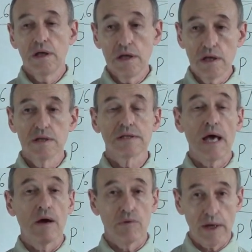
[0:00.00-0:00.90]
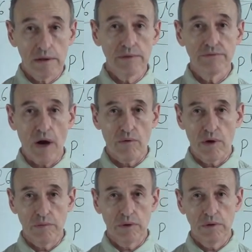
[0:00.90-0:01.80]
is a random
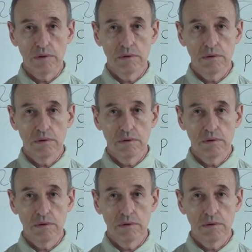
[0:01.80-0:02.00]
variable